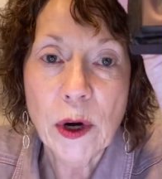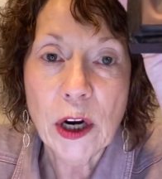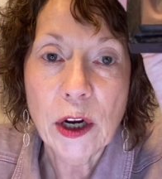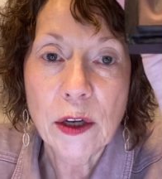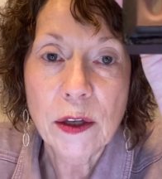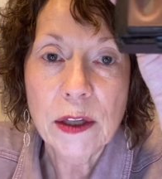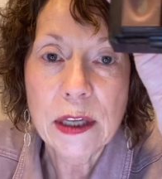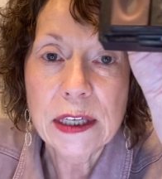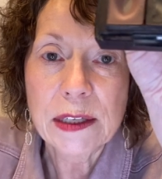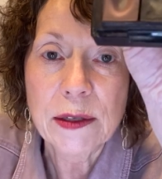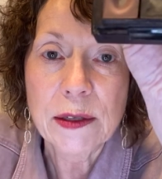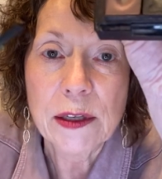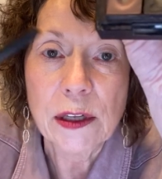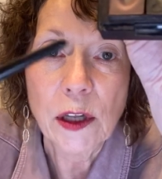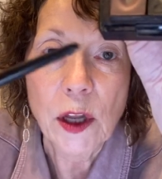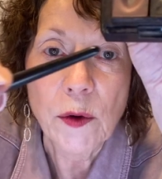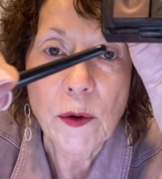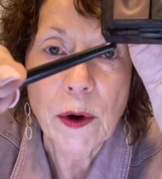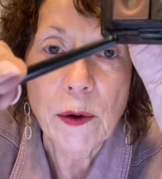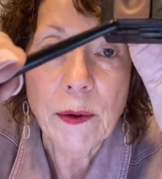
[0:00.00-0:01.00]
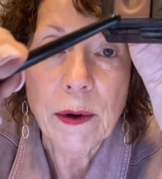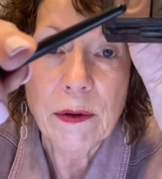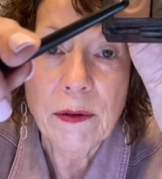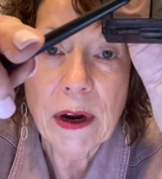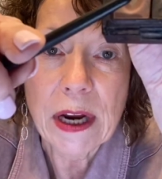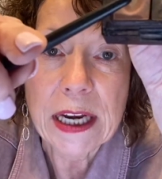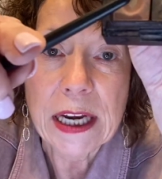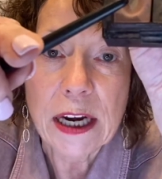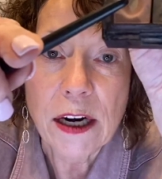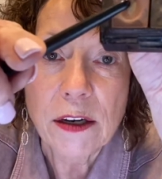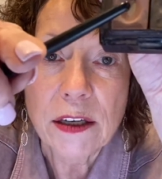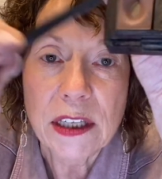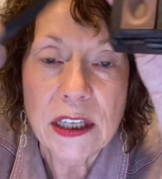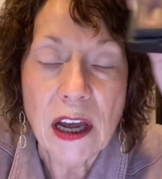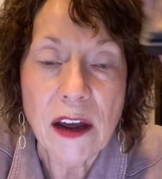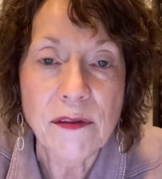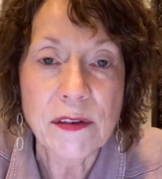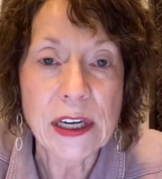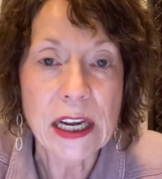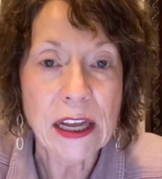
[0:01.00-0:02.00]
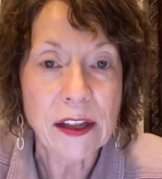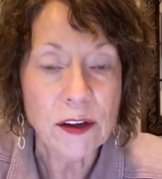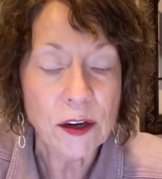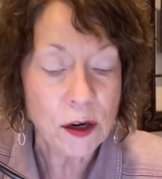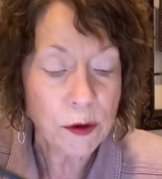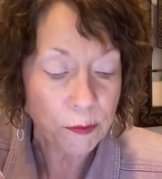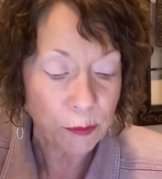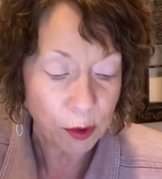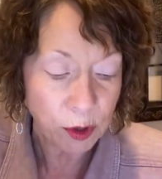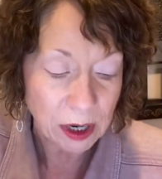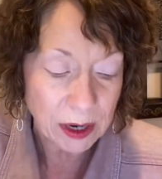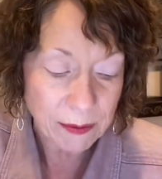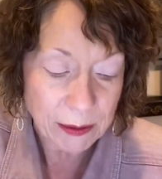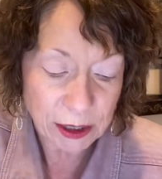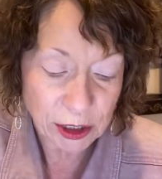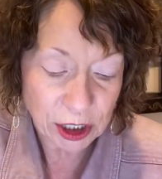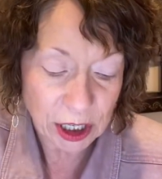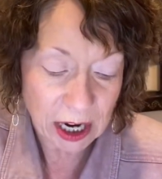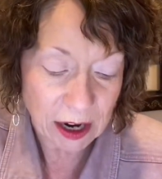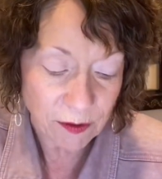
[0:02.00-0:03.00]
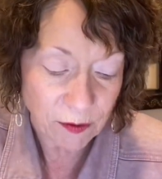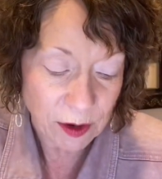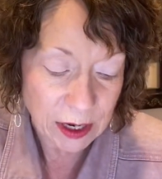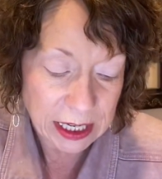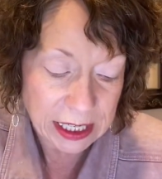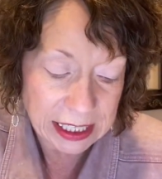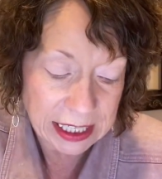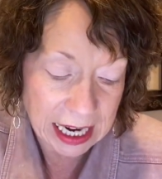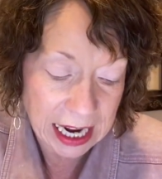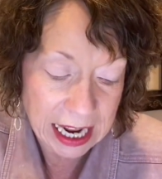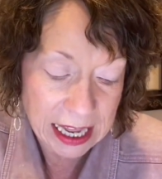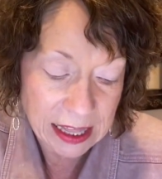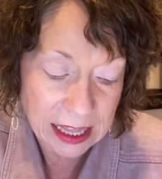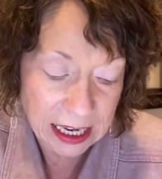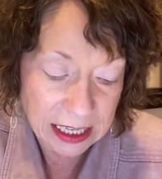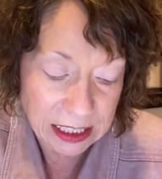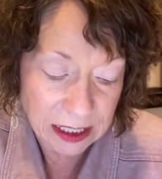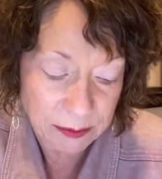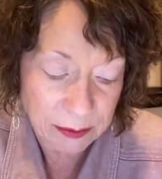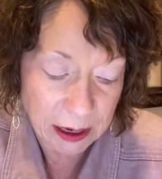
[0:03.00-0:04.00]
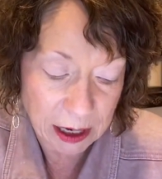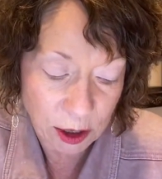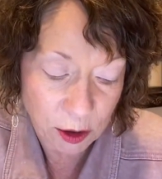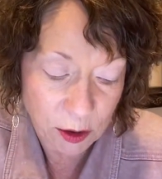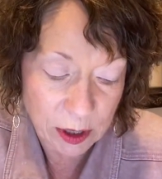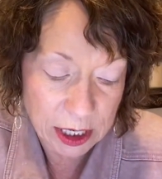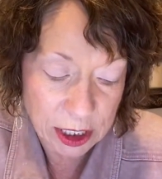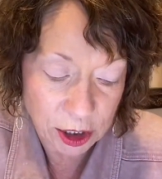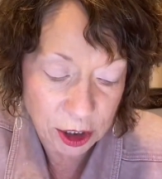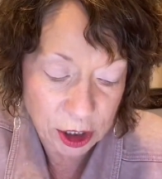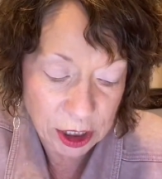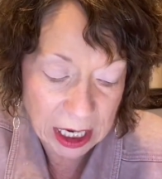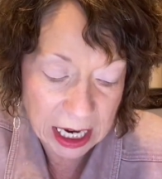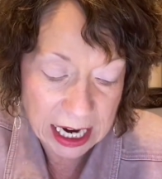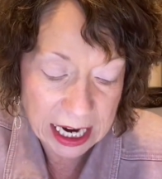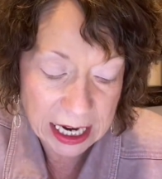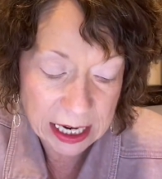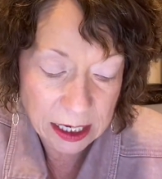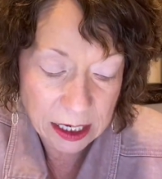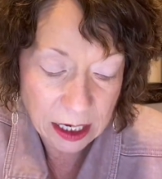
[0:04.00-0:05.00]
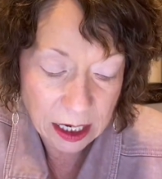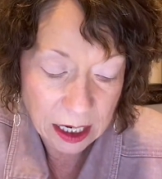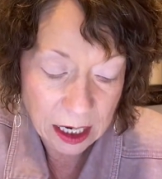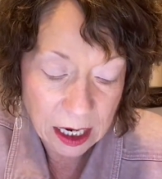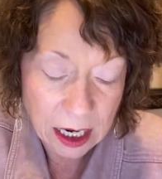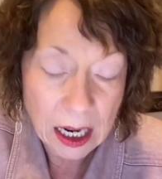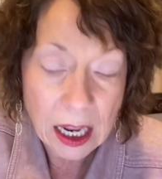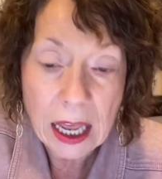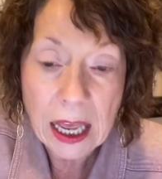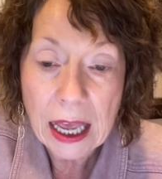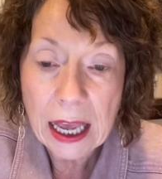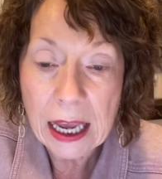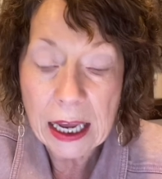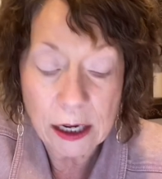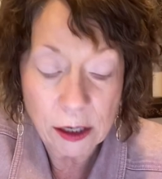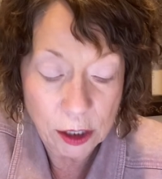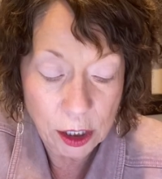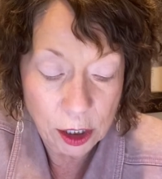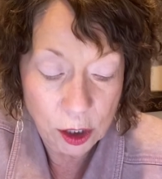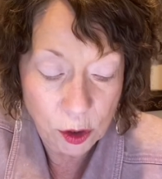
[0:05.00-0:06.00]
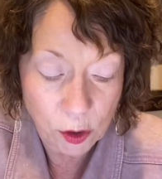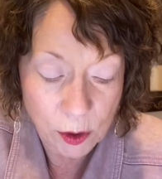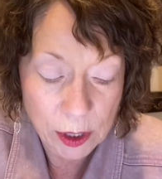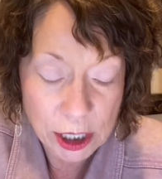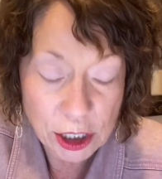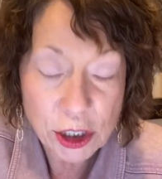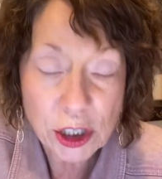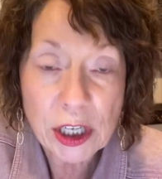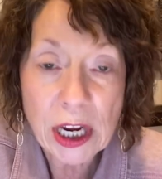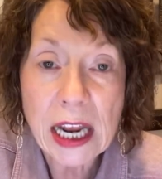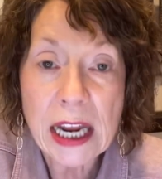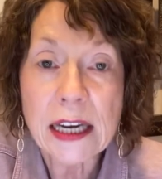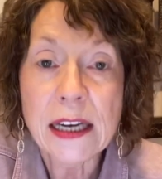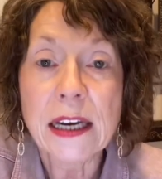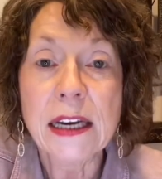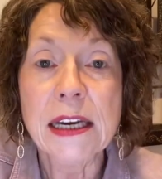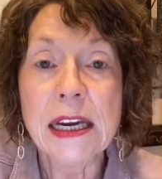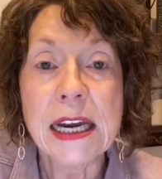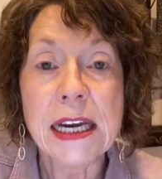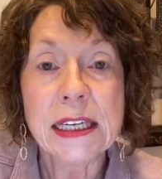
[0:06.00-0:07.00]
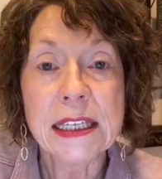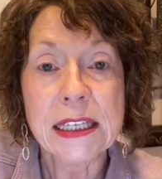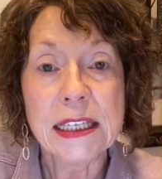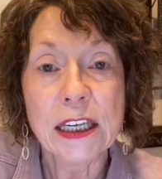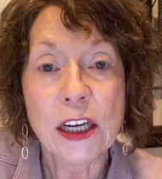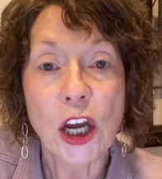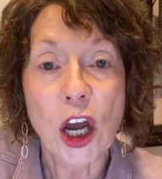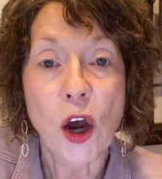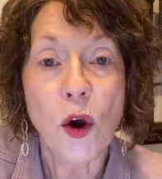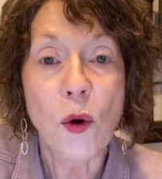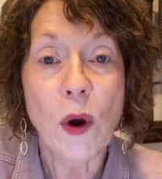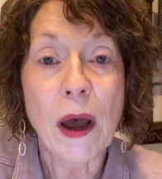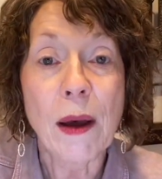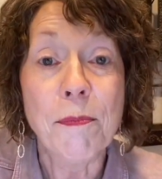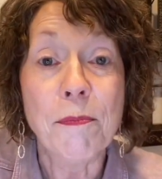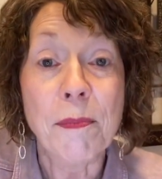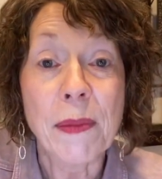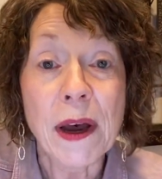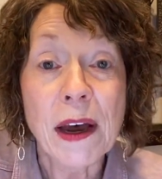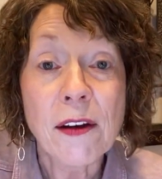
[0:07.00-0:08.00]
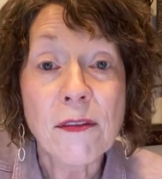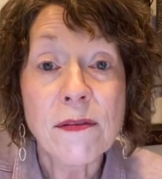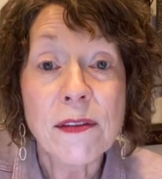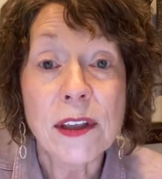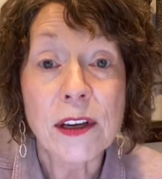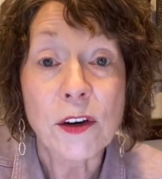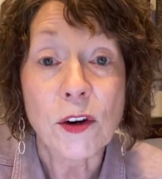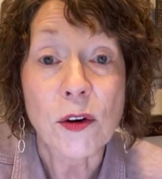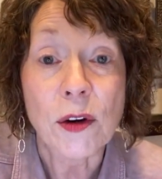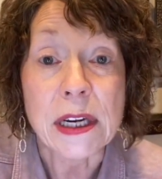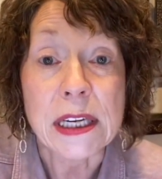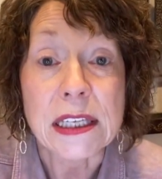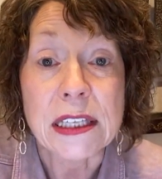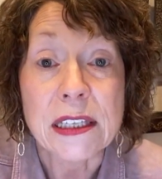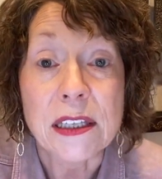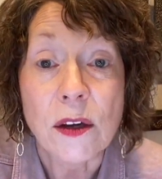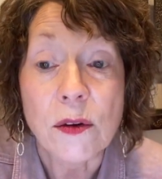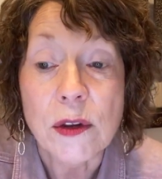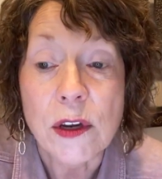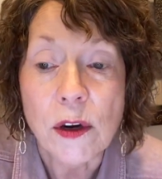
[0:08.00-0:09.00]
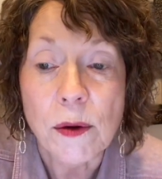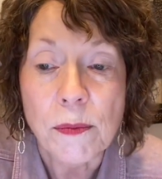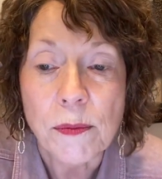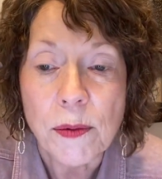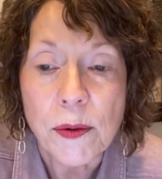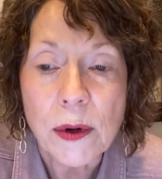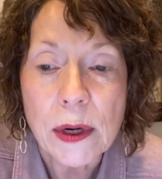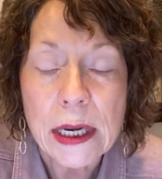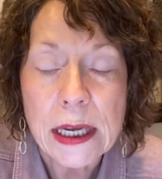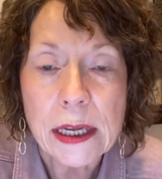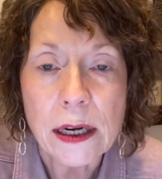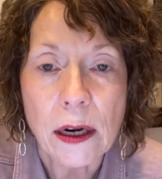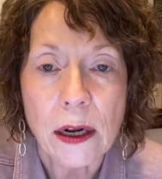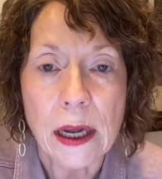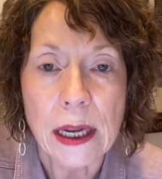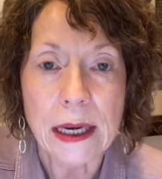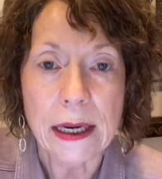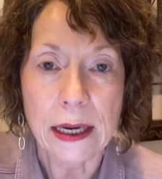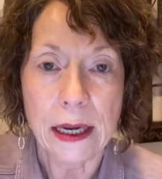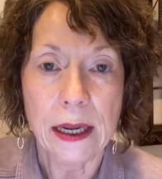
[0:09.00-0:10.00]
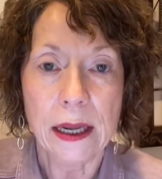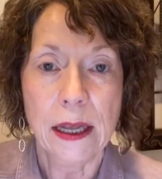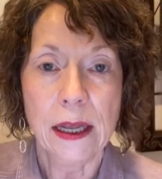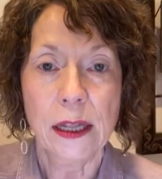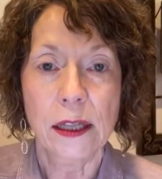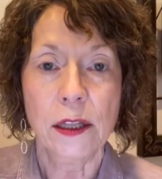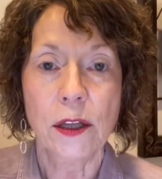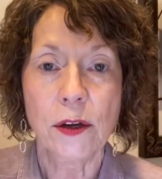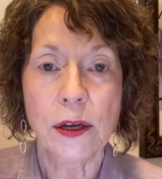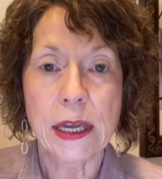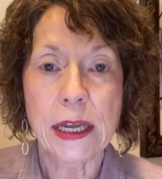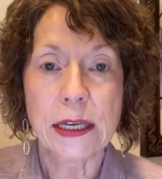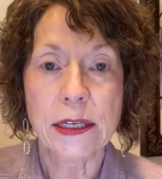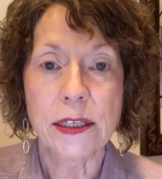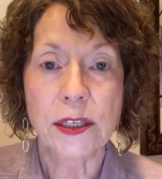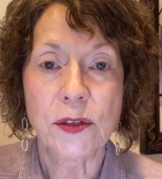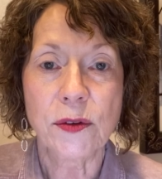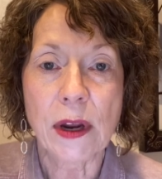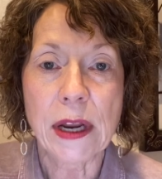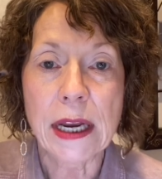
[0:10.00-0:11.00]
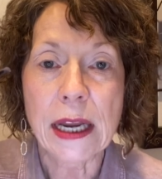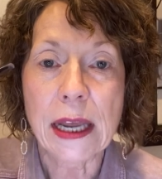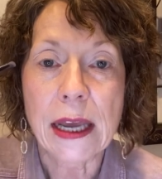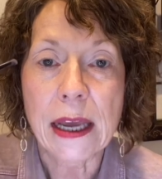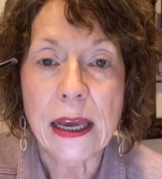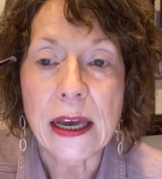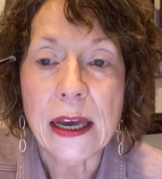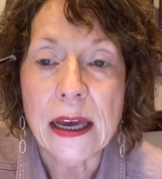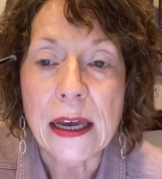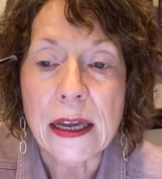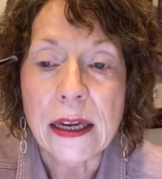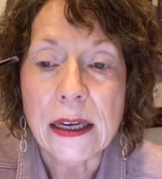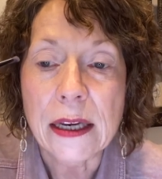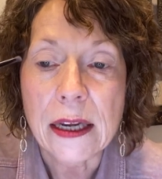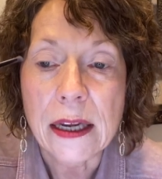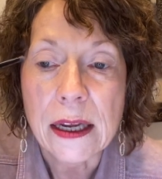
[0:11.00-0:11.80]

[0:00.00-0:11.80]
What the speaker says: this lower one right here, Soft Heather. Pretty much every day, that's my crease shade. And the crease shade needs to go above the crease. So you're putting it on, looking straight ahead,